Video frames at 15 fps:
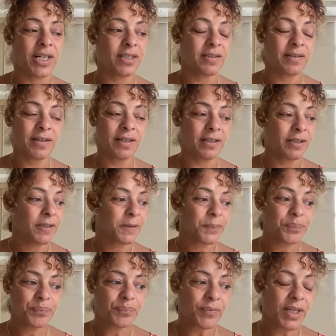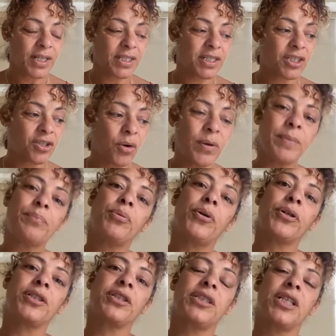I think it's so
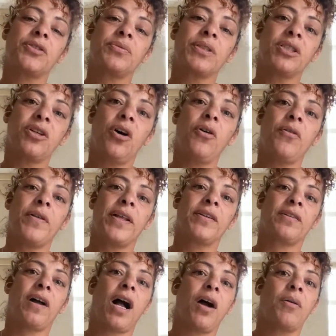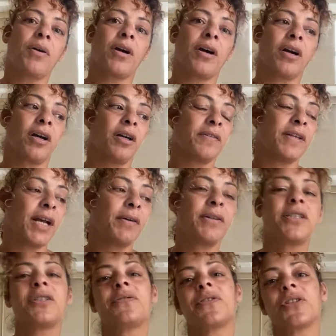important that we know that our
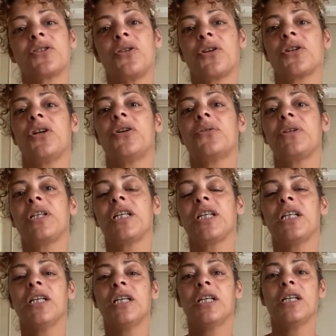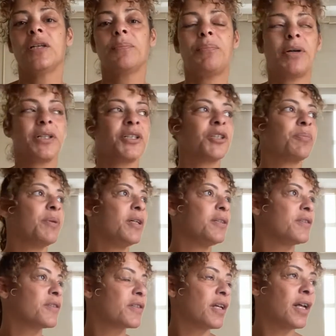narrative is not only
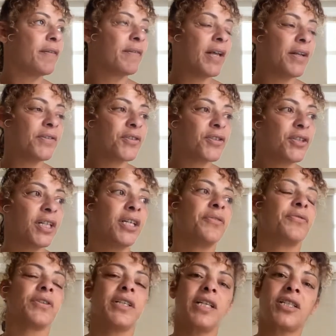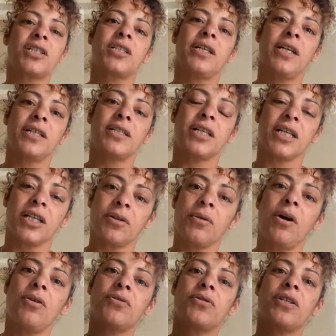punishments and, and slavery, it's, it's
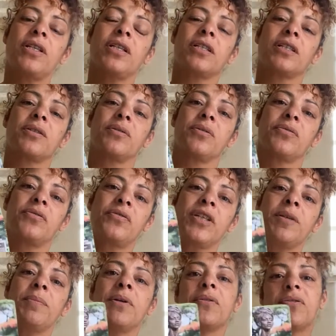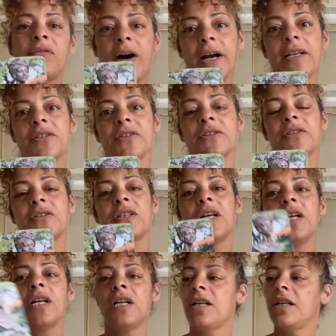heroes, it's female fighters
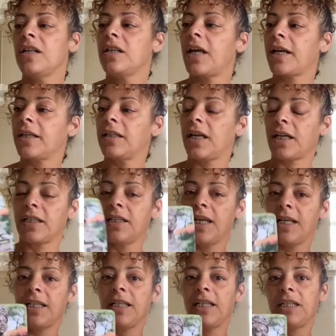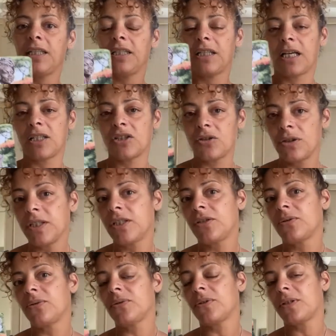like, like Nelly, like
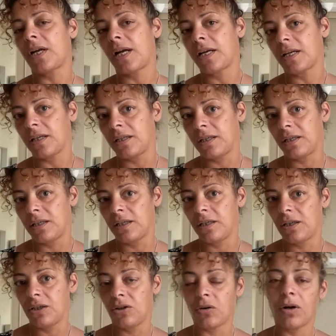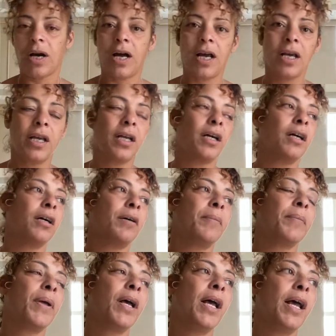Solitude, like uh, Lohkay,
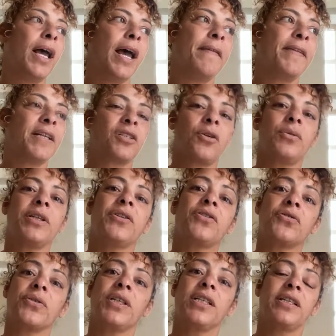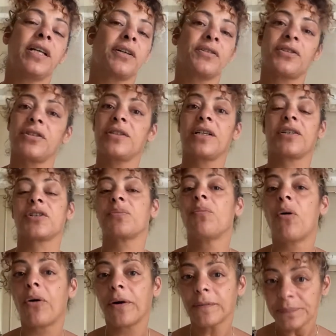um, and that's only three, there's, there's
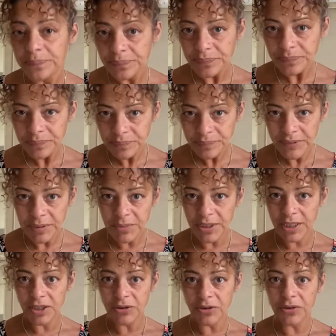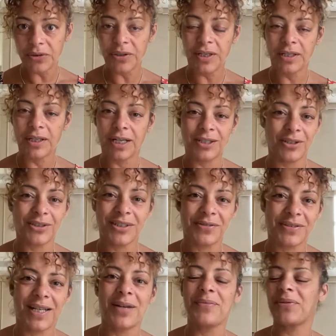more, but I don't, know, I don't
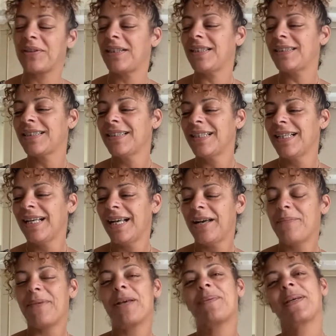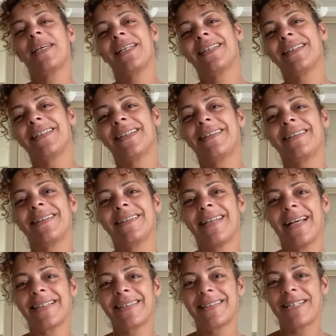have time for that. Maybe in the, in the
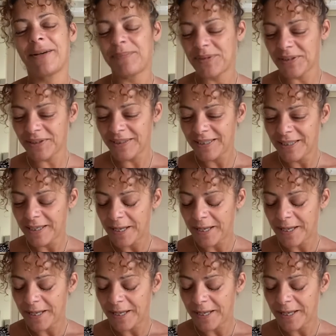next chapter.